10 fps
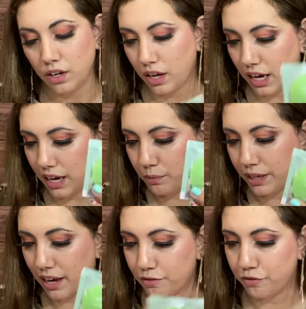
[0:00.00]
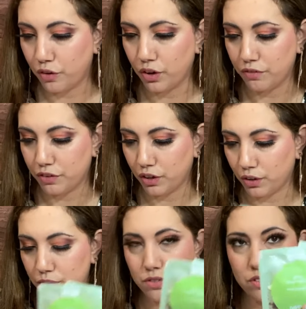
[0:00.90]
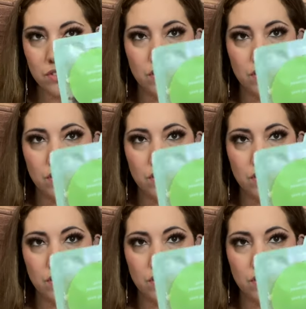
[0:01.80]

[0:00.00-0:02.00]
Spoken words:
and we got four of those.